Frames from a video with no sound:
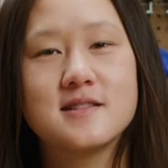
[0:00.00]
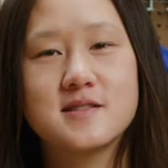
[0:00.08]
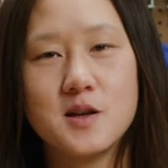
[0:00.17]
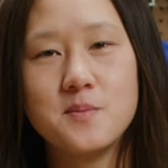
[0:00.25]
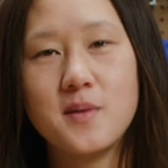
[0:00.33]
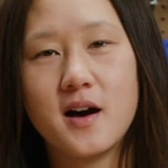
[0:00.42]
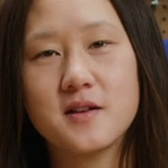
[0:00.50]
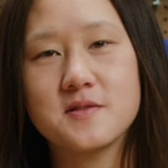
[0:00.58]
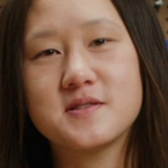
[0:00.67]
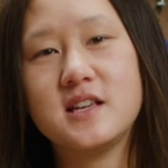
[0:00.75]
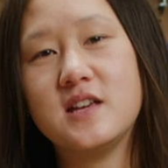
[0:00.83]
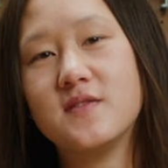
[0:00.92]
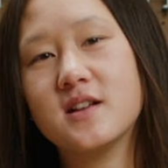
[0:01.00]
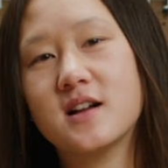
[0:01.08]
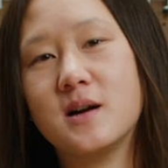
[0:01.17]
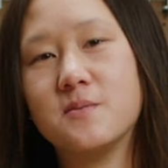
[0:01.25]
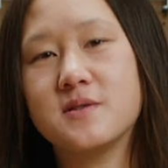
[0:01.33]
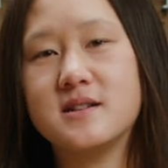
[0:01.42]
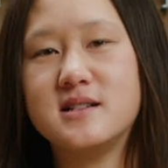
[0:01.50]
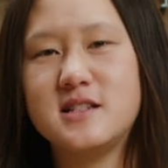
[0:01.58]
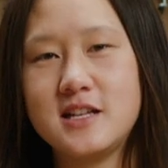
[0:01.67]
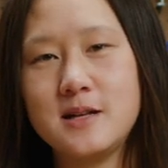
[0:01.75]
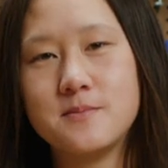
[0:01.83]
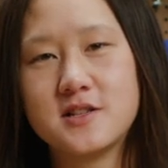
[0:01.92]
Some models even come with a
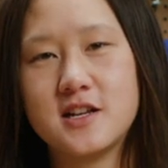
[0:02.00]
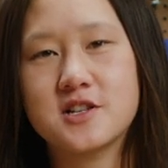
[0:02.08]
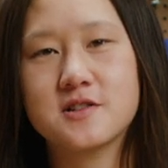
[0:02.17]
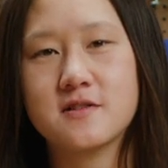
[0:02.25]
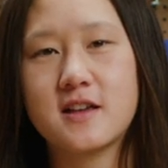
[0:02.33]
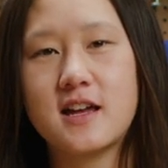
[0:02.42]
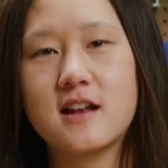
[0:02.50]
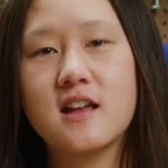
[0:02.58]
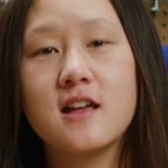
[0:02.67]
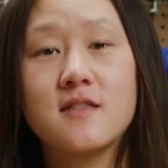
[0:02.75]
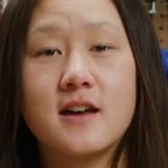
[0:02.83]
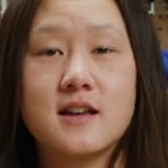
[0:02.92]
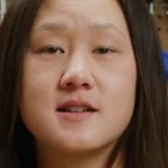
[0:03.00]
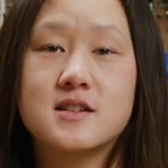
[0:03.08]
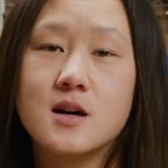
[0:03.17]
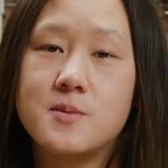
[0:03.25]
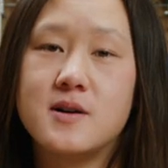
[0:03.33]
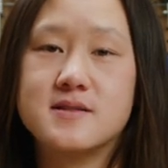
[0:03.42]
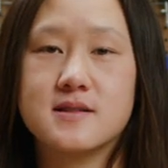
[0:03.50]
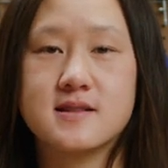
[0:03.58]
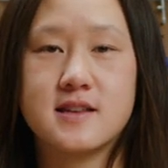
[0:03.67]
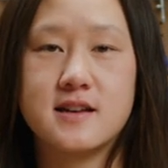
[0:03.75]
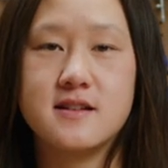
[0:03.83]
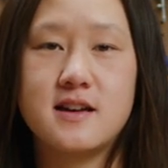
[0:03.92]
deep dish lid that can double as a
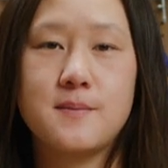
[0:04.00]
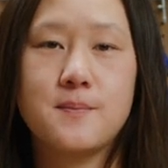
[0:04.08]
skillet.